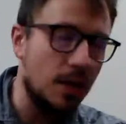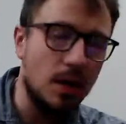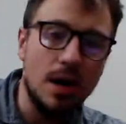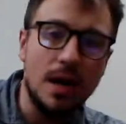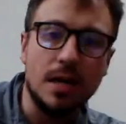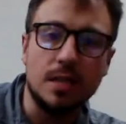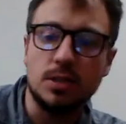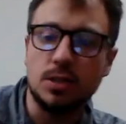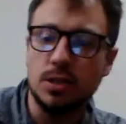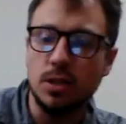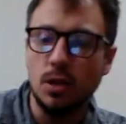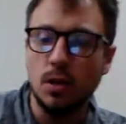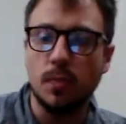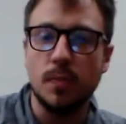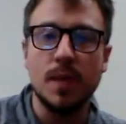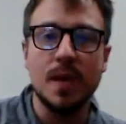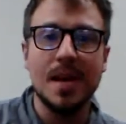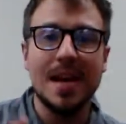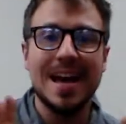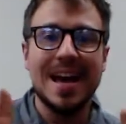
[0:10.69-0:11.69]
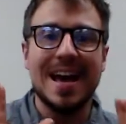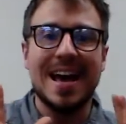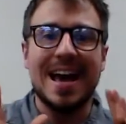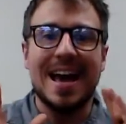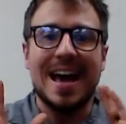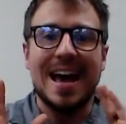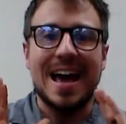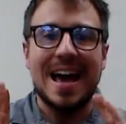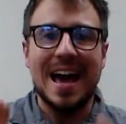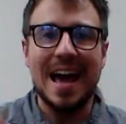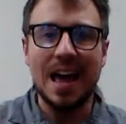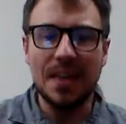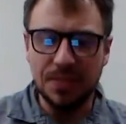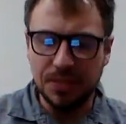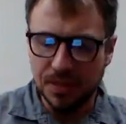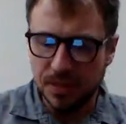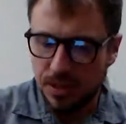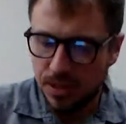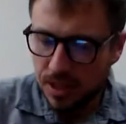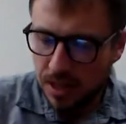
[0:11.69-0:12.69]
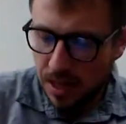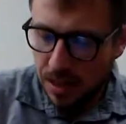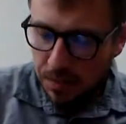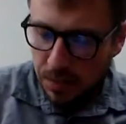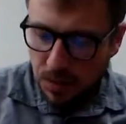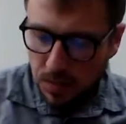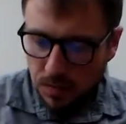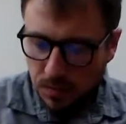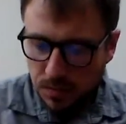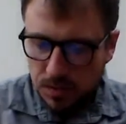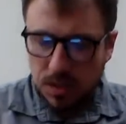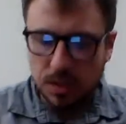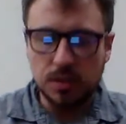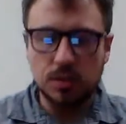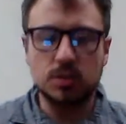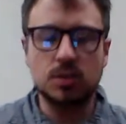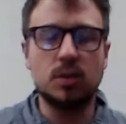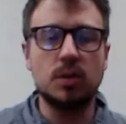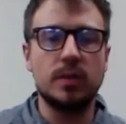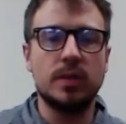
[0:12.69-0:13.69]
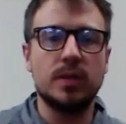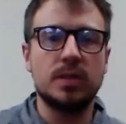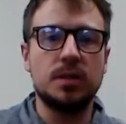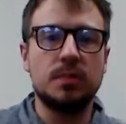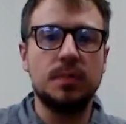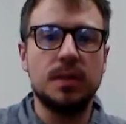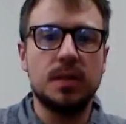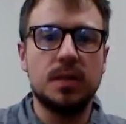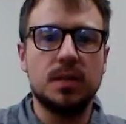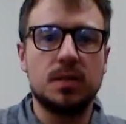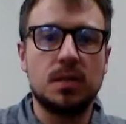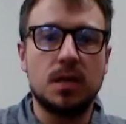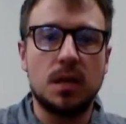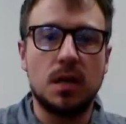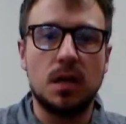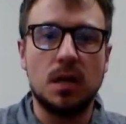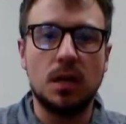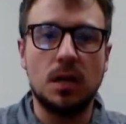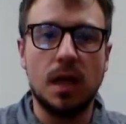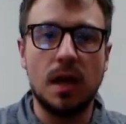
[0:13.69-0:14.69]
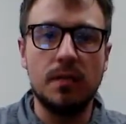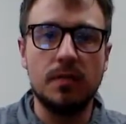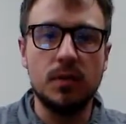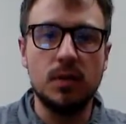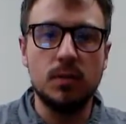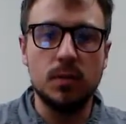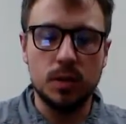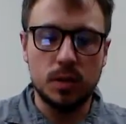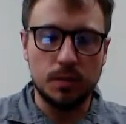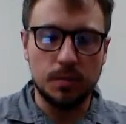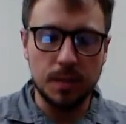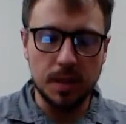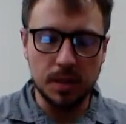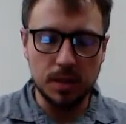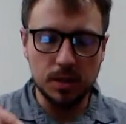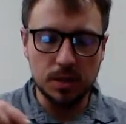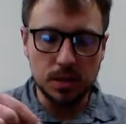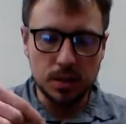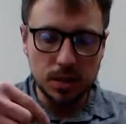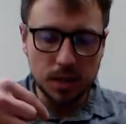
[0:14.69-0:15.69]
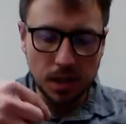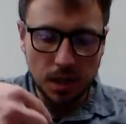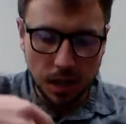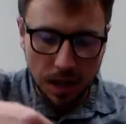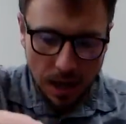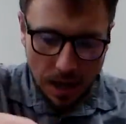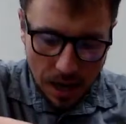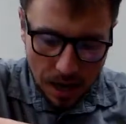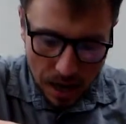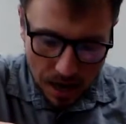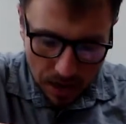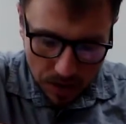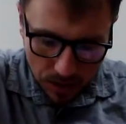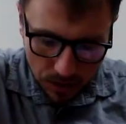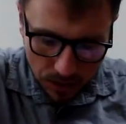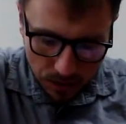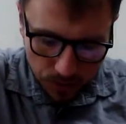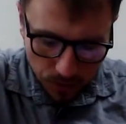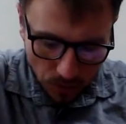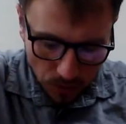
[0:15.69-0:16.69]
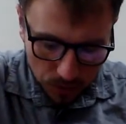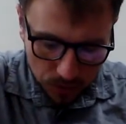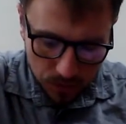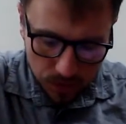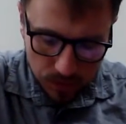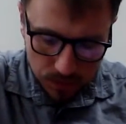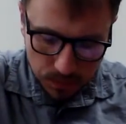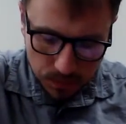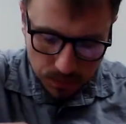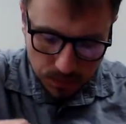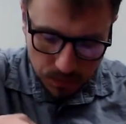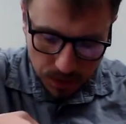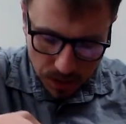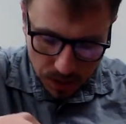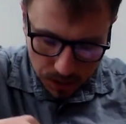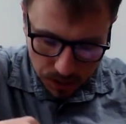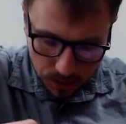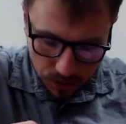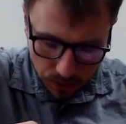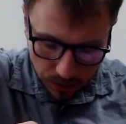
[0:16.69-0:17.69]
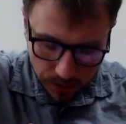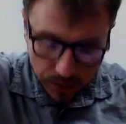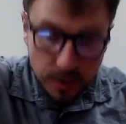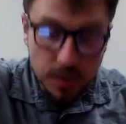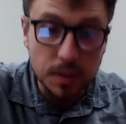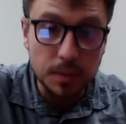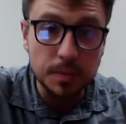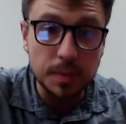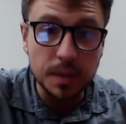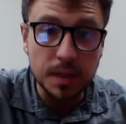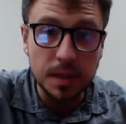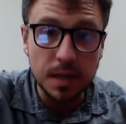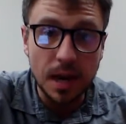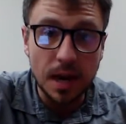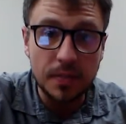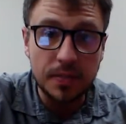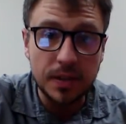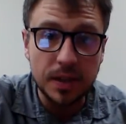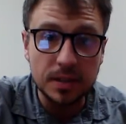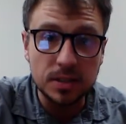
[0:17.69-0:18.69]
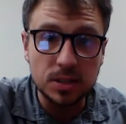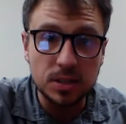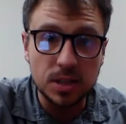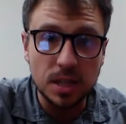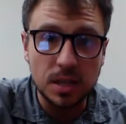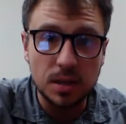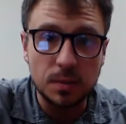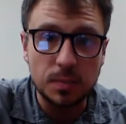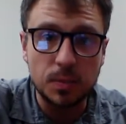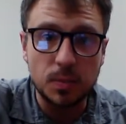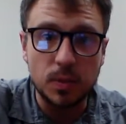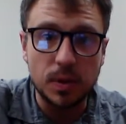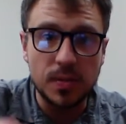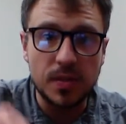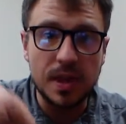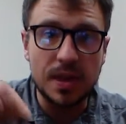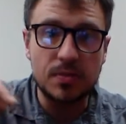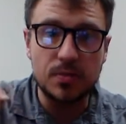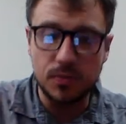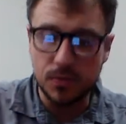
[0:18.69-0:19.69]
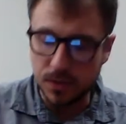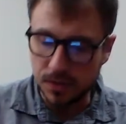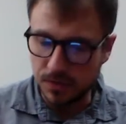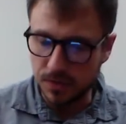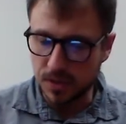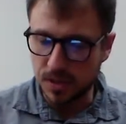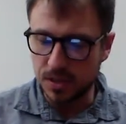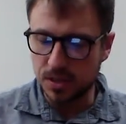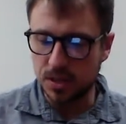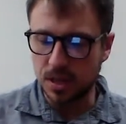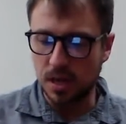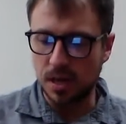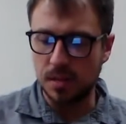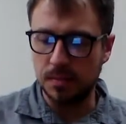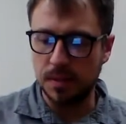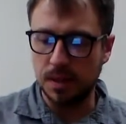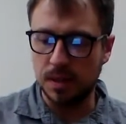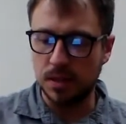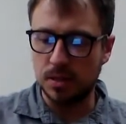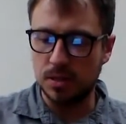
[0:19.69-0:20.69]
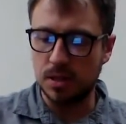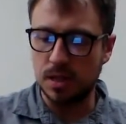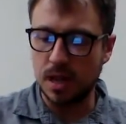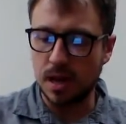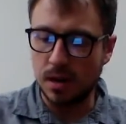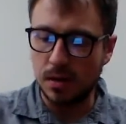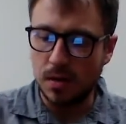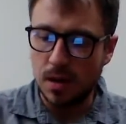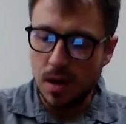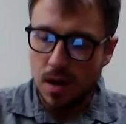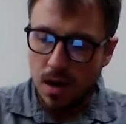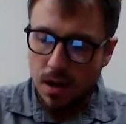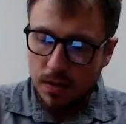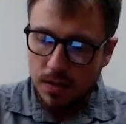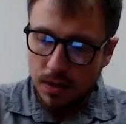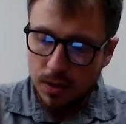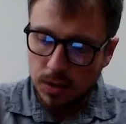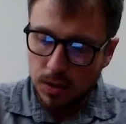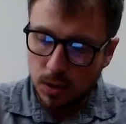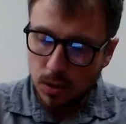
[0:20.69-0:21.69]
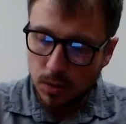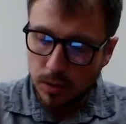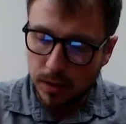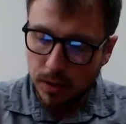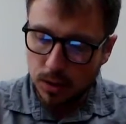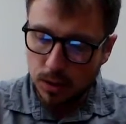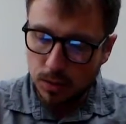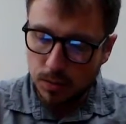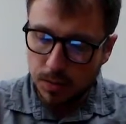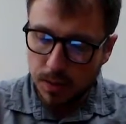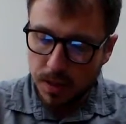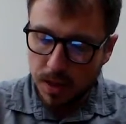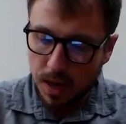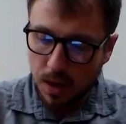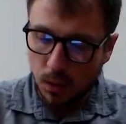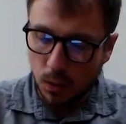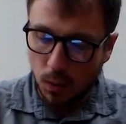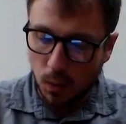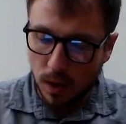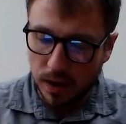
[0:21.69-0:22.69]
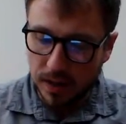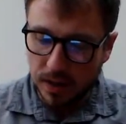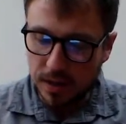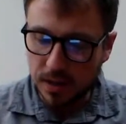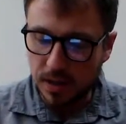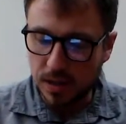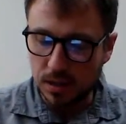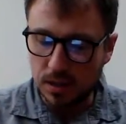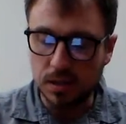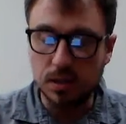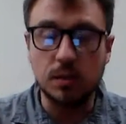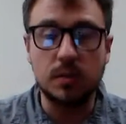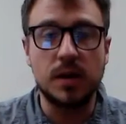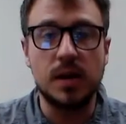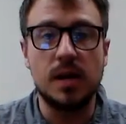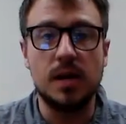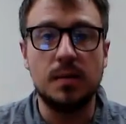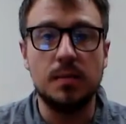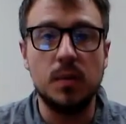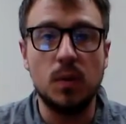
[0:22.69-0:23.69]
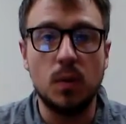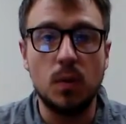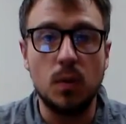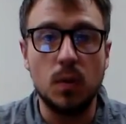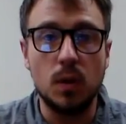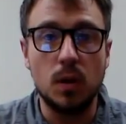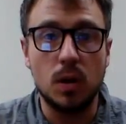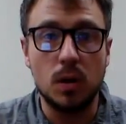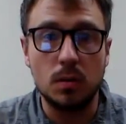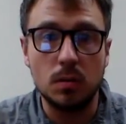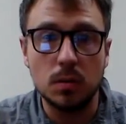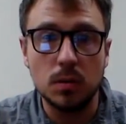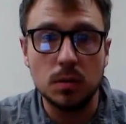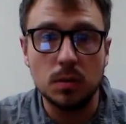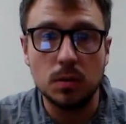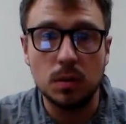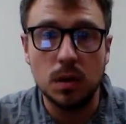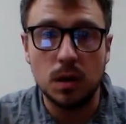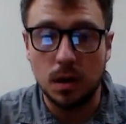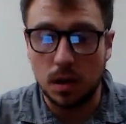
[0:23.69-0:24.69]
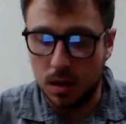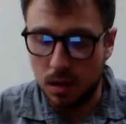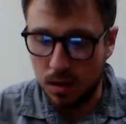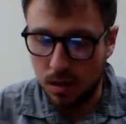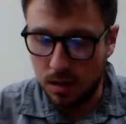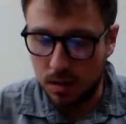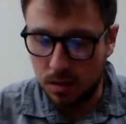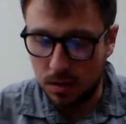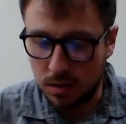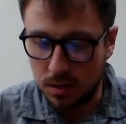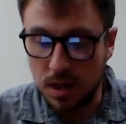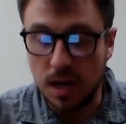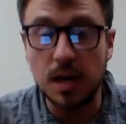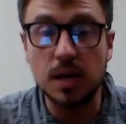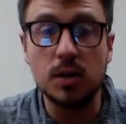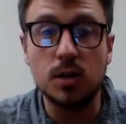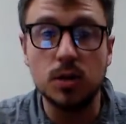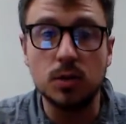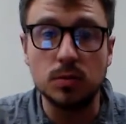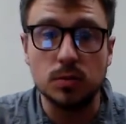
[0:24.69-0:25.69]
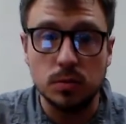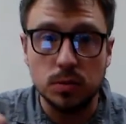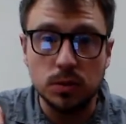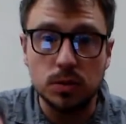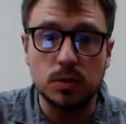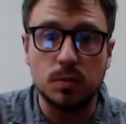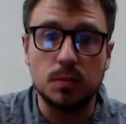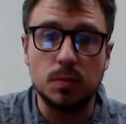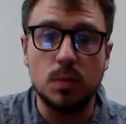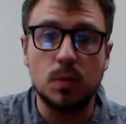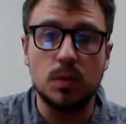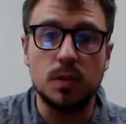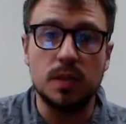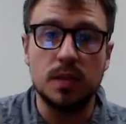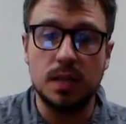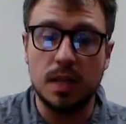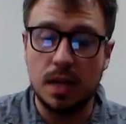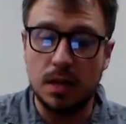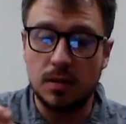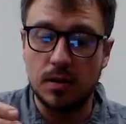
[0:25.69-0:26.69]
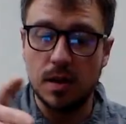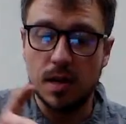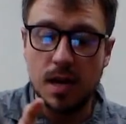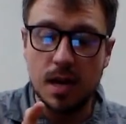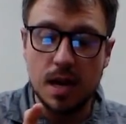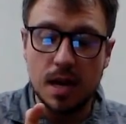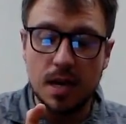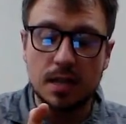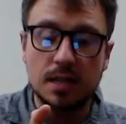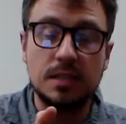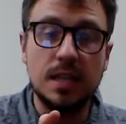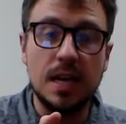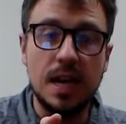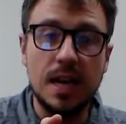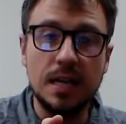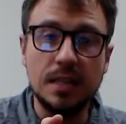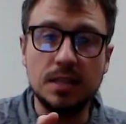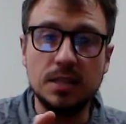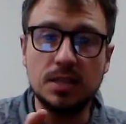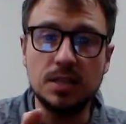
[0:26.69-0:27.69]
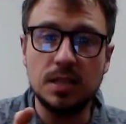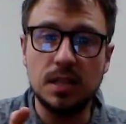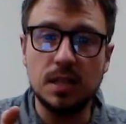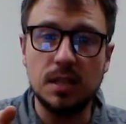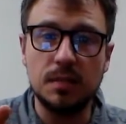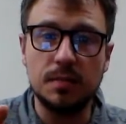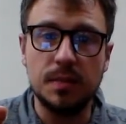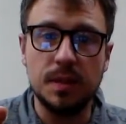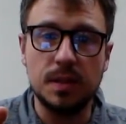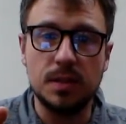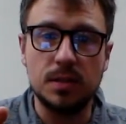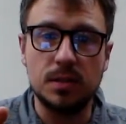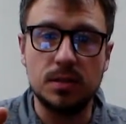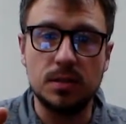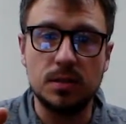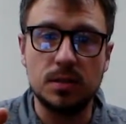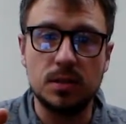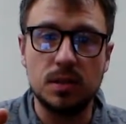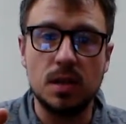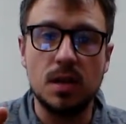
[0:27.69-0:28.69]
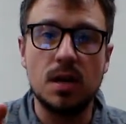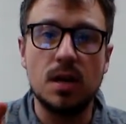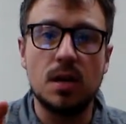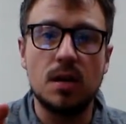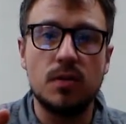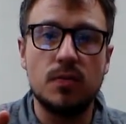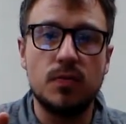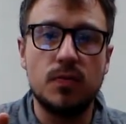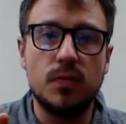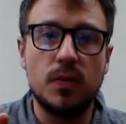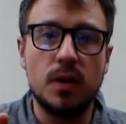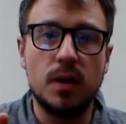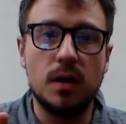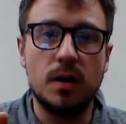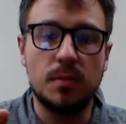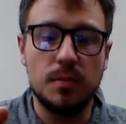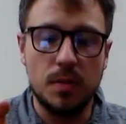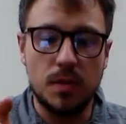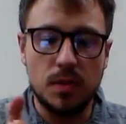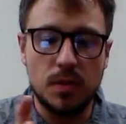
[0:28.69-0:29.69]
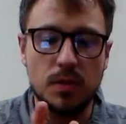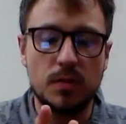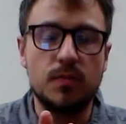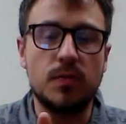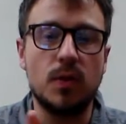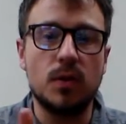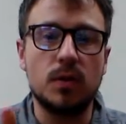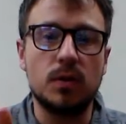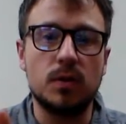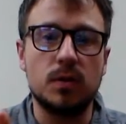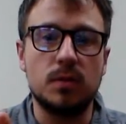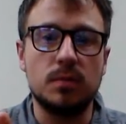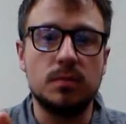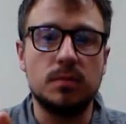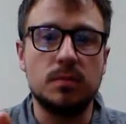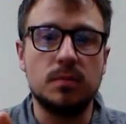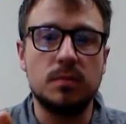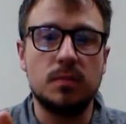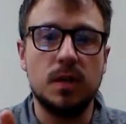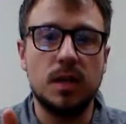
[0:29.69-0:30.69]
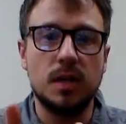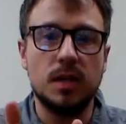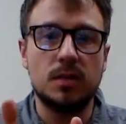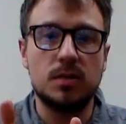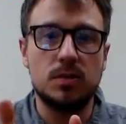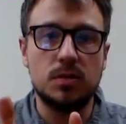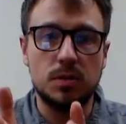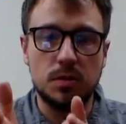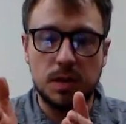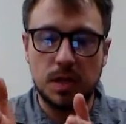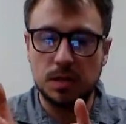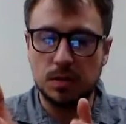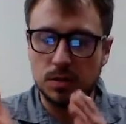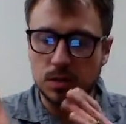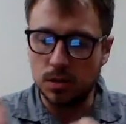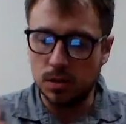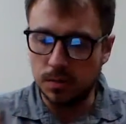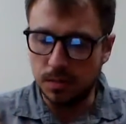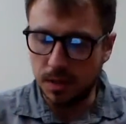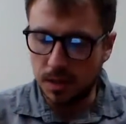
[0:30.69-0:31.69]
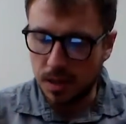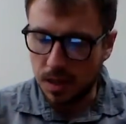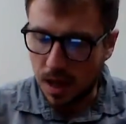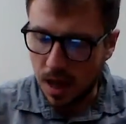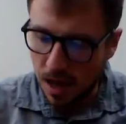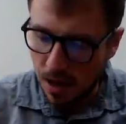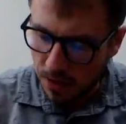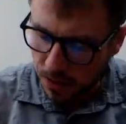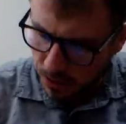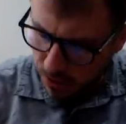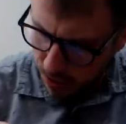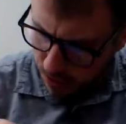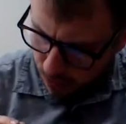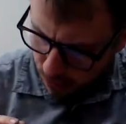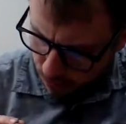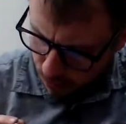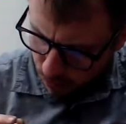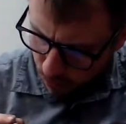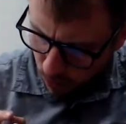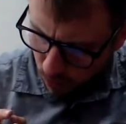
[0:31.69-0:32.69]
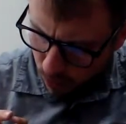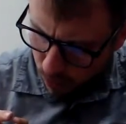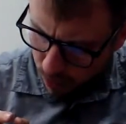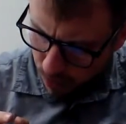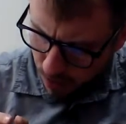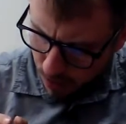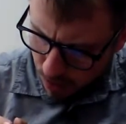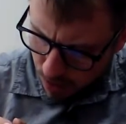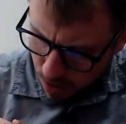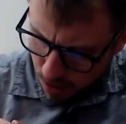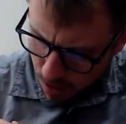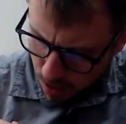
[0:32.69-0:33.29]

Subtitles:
All right, so at this table, there's going to be this lever with the meter stick, and the fulcrum is going to be at that center point, that 50 centimeters. Now, there's going to be a 1 kilogram or 10 newtons pulling down 10 centimeters from the fulcrum, right? So that's going to be at the 40